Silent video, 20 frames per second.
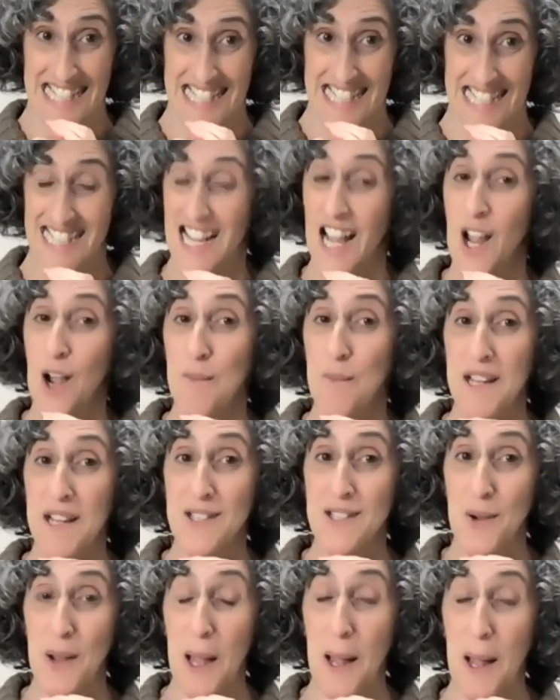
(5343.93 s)
I hope
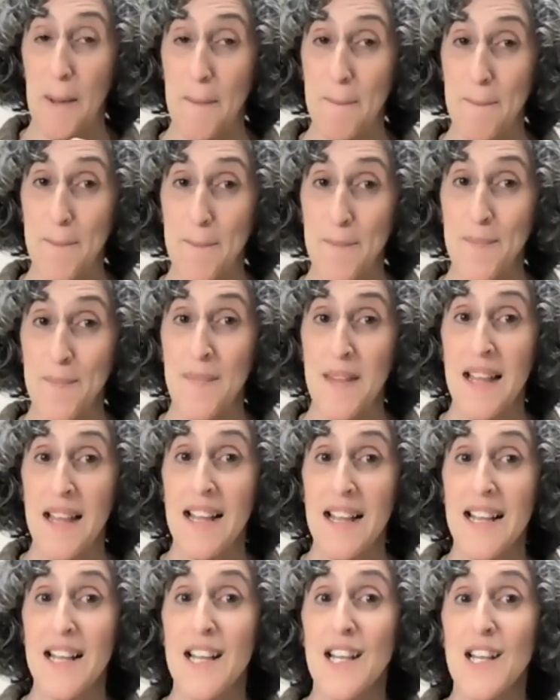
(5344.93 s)
that's okay.
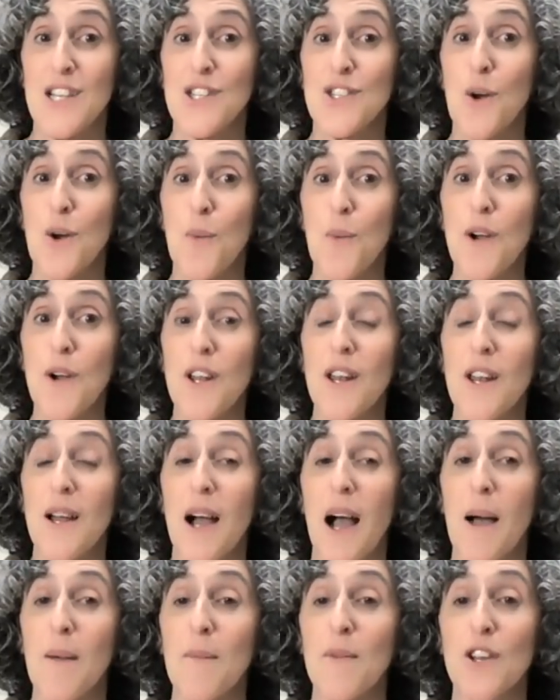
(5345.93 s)
So
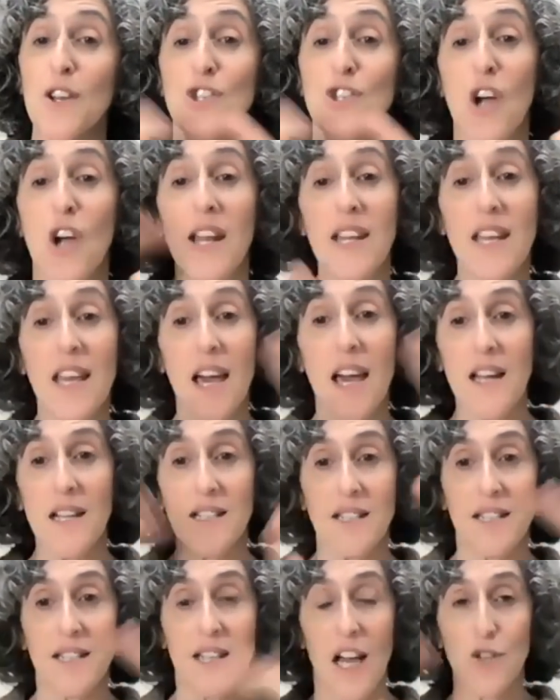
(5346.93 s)
I'm gonna try to get a
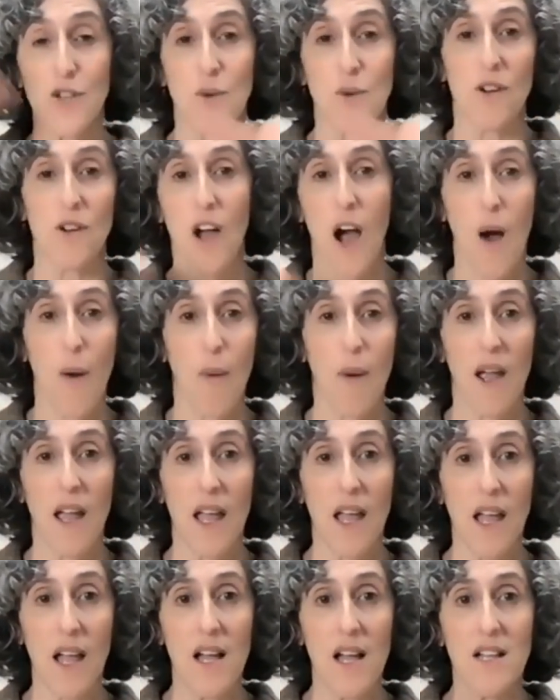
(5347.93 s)
schedule
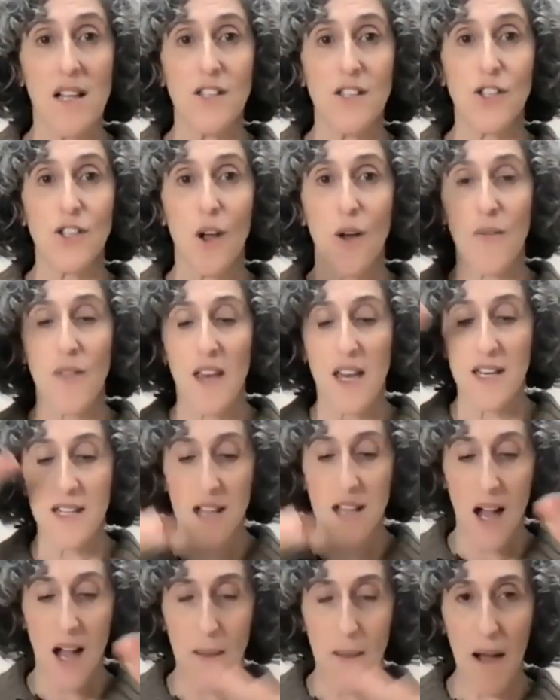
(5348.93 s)
going so that
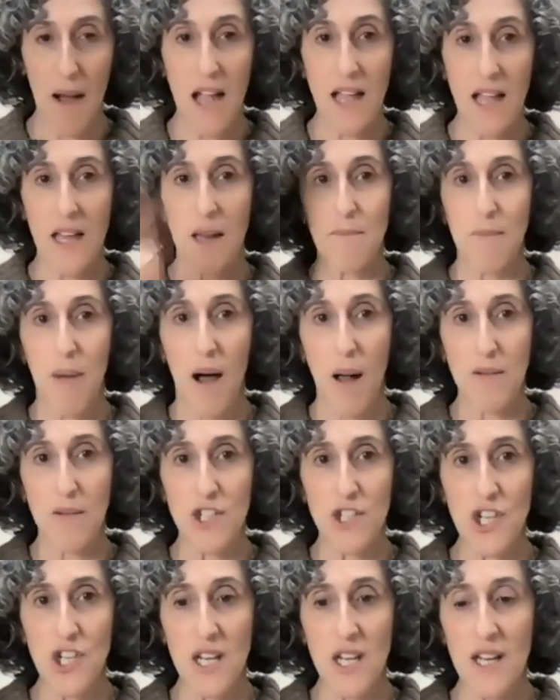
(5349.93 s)
I can
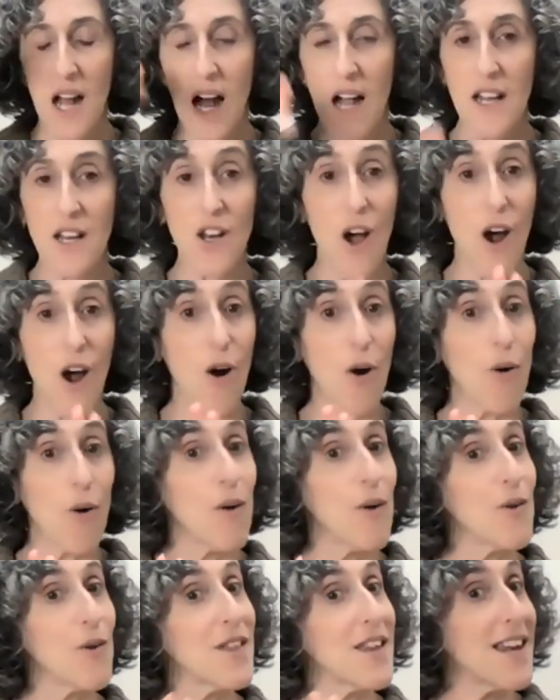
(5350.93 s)
publish it. I know
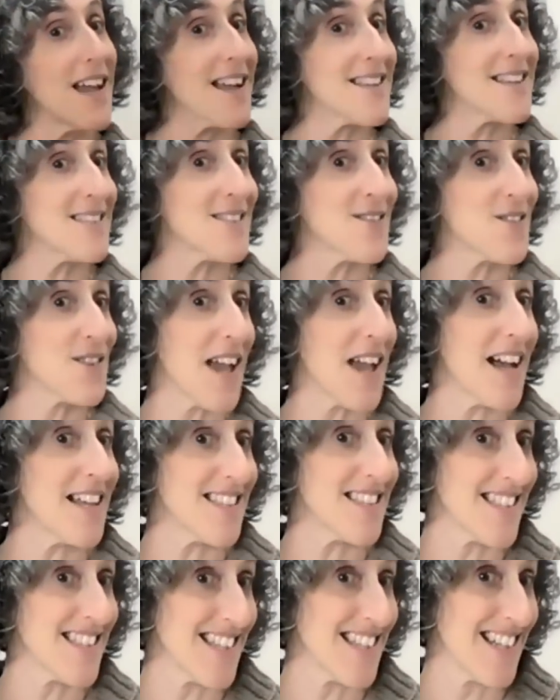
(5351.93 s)
who the next
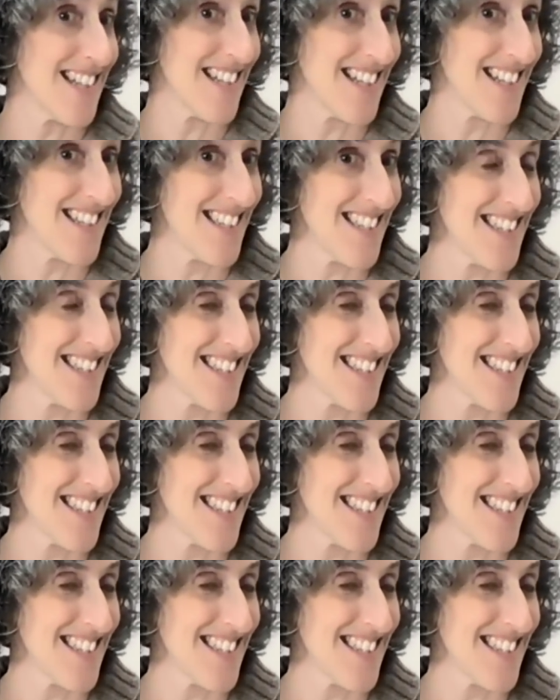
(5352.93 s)
guest is.